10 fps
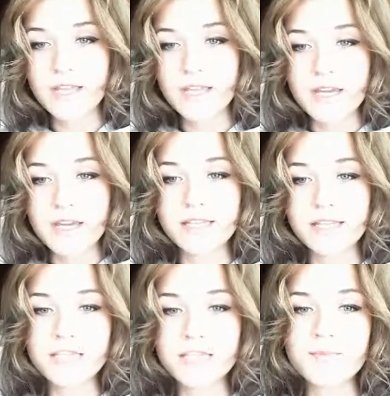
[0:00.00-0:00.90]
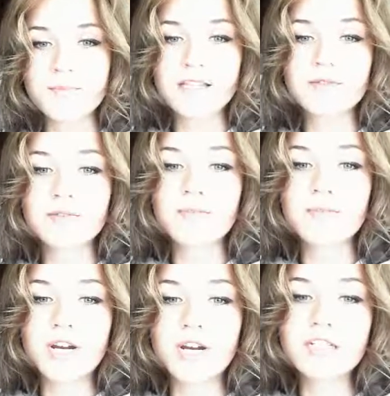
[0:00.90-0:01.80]
it can spread its
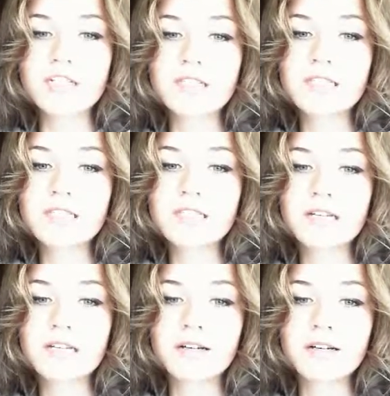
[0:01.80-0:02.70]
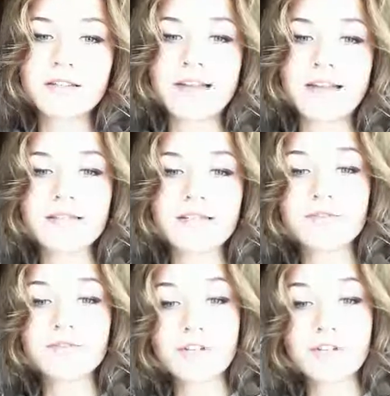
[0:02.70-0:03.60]
operations in the next
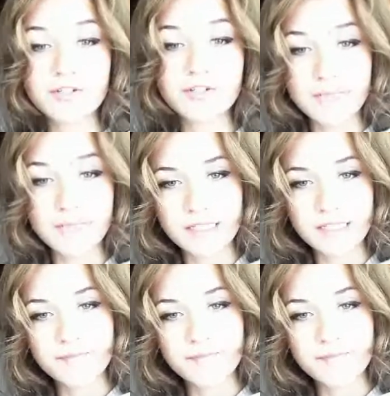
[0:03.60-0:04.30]
international market.